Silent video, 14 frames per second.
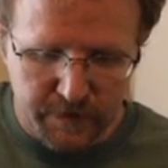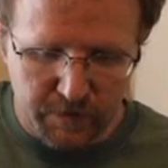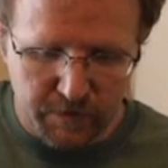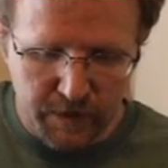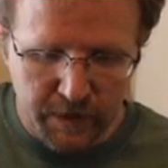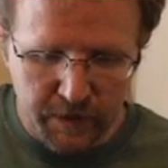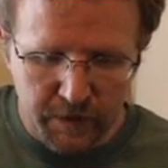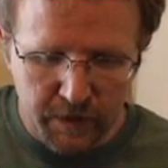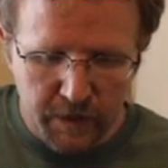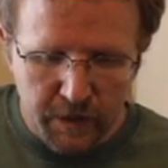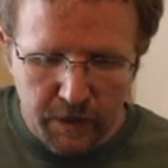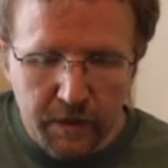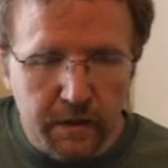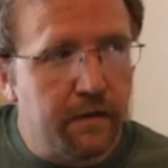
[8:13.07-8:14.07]
right?
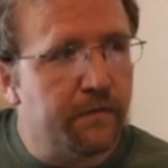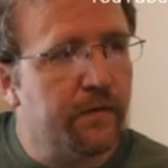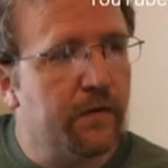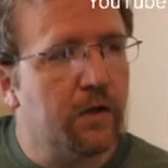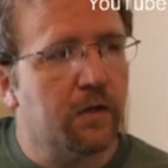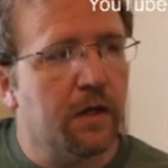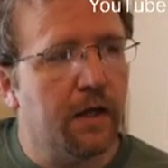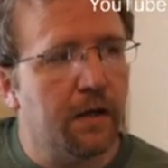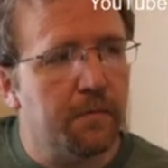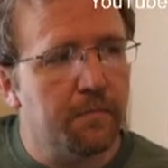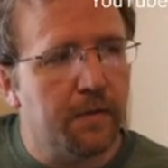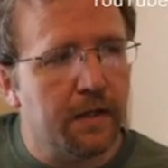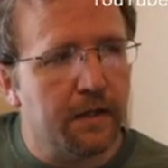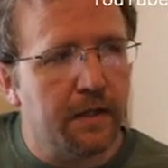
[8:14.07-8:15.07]
And if you can't
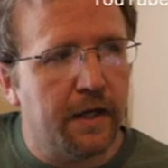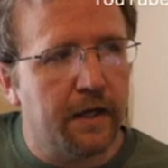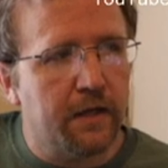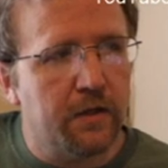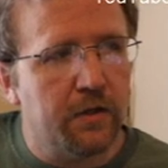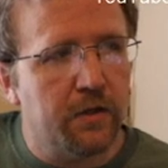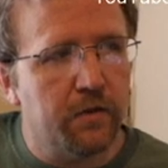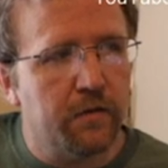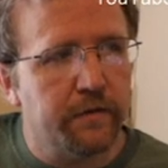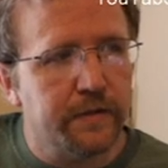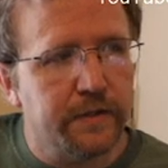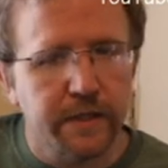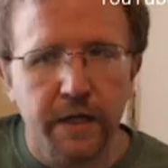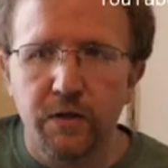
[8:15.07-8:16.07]
make that clear of a
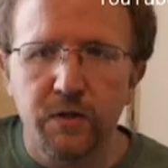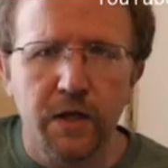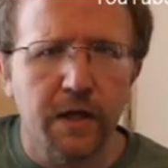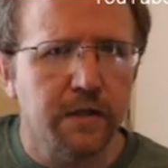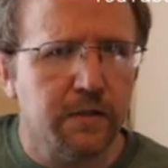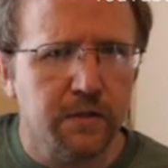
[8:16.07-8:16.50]
sound yet,